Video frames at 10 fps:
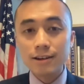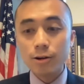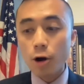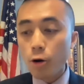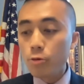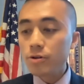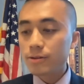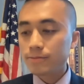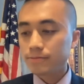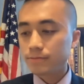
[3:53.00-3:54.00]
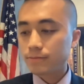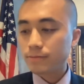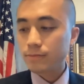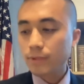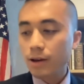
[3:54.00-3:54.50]
owned
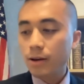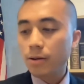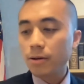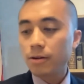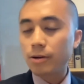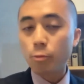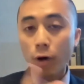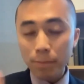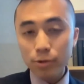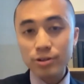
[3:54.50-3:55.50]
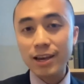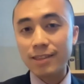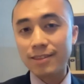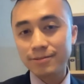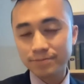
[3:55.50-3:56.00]
1%
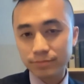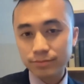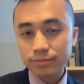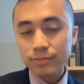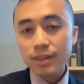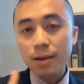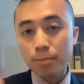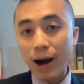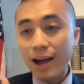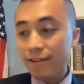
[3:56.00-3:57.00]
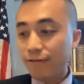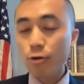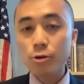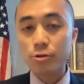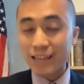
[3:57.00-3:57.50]
by a
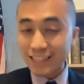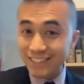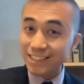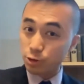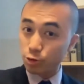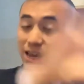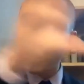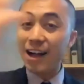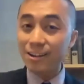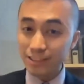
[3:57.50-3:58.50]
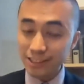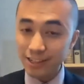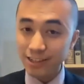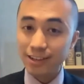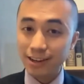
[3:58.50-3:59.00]
foreign owner, that's in the totality
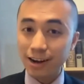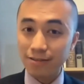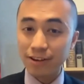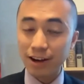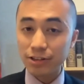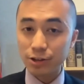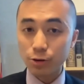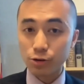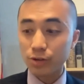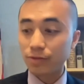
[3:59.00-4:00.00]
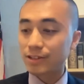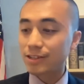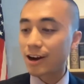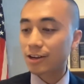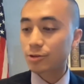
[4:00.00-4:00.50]
of its ownership of its stocks,